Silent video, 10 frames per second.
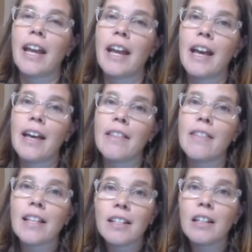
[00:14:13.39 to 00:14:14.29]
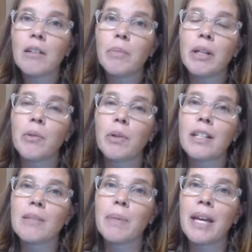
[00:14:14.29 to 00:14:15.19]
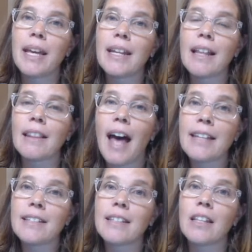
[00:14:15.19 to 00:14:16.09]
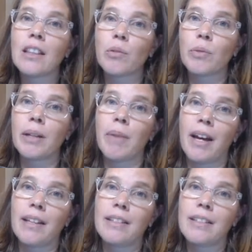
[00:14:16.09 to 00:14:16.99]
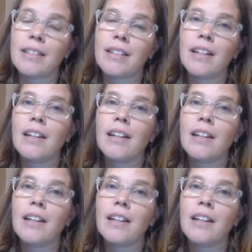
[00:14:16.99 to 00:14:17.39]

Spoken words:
and that's going to be when it's been less than 3 months.